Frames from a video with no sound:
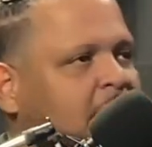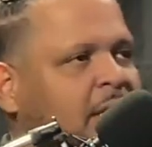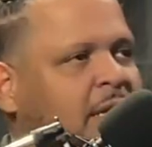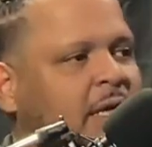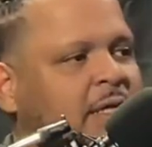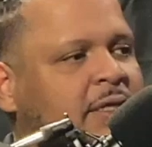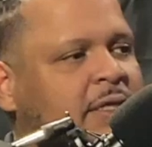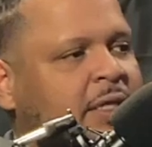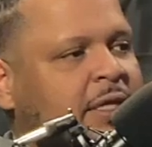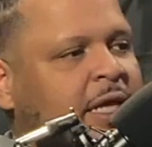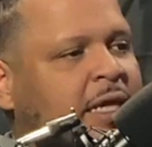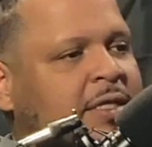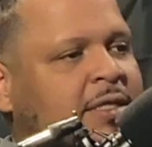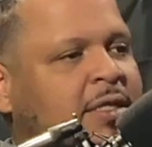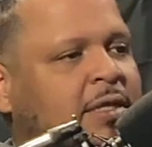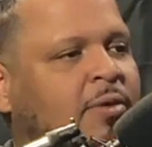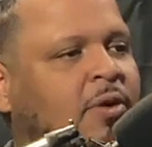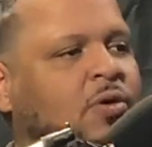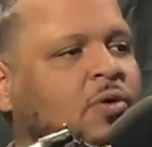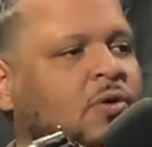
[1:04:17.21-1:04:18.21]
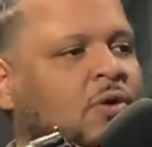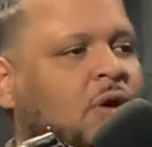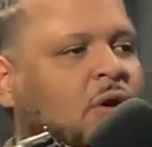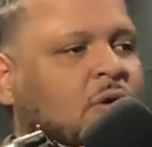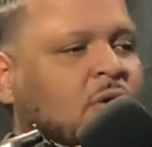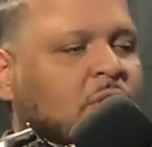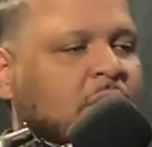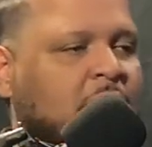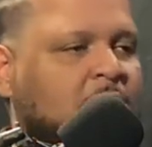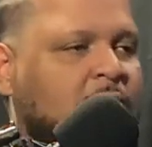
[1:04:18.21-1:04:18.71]
And that's the whole
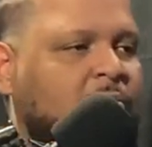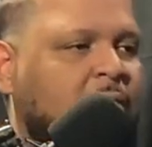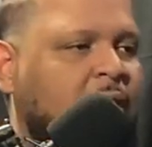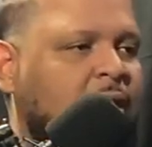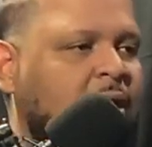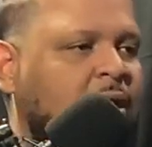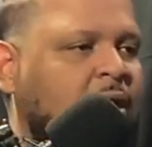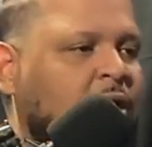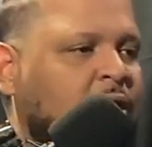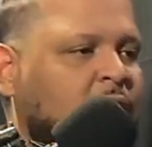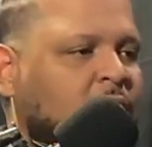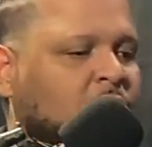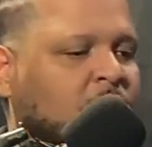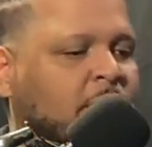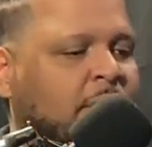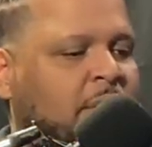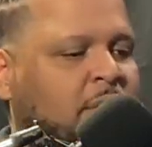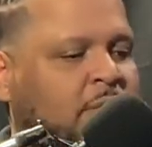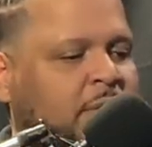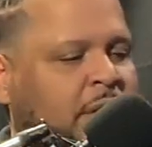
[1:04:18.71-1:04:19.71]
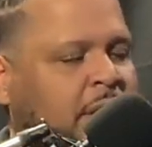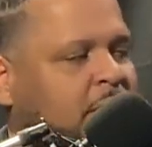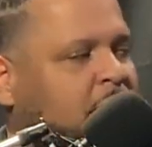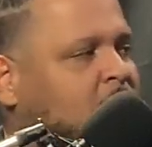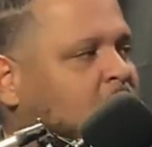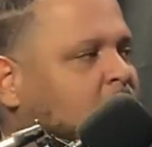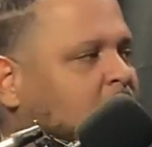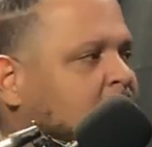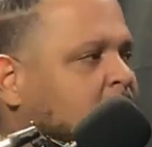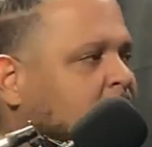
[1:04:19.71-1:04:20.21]
goal here, man. You ain't gonna get
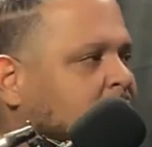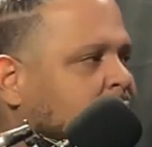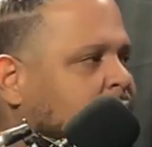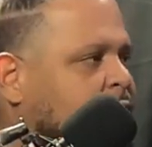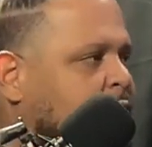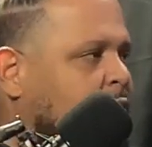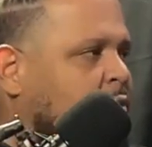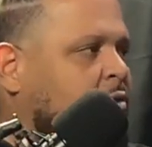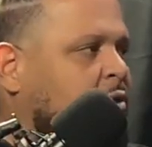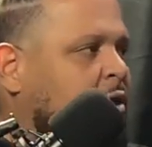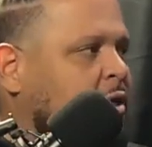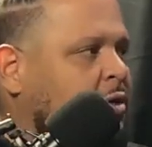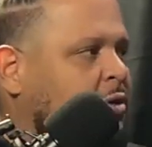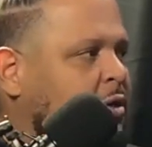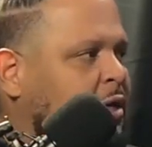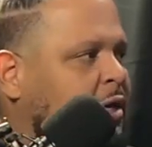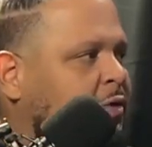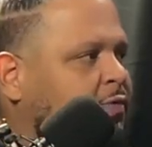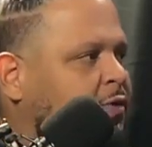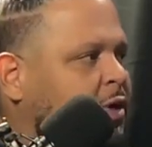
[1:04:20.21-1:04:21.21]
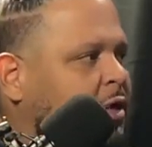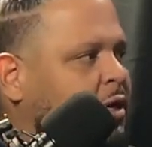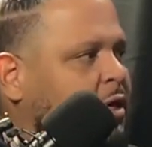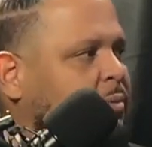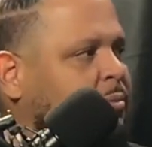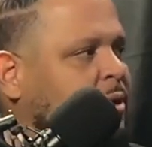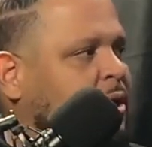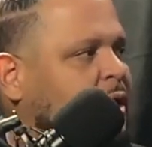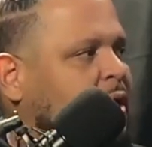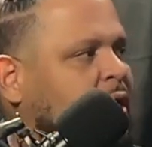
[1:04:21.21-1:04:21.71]
nowhere by folding or giving up.